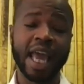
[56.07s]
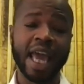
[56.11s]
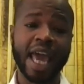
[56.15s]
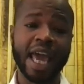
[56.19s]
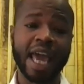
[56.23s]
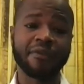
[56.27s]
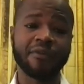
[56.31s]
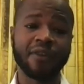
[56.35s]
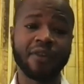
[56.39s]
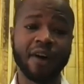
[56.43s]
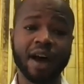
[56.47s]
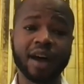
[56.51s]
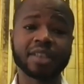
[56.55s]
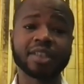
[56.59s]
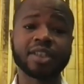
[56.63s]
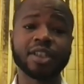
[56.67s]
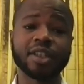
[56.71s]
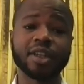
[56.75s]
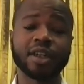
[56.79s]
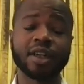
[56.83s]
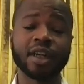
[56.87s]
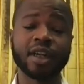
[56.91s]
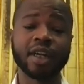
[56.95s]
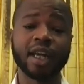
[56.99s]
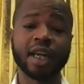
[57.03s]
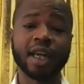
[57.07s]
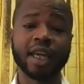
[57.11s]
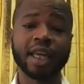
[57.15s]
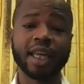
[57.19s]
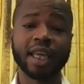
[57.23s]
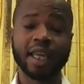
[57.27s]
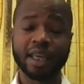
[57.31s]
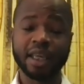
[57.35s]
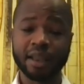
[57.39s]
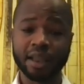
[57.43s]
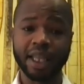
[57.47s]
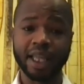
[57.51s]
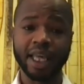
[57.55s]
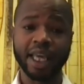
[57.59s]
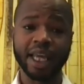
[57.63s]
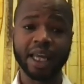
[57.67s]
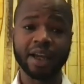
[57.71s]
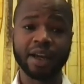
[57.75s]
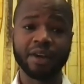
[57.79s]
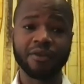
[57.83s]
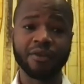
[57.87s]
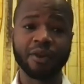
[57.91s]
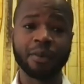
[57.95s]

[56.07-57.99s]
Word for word: and foster healing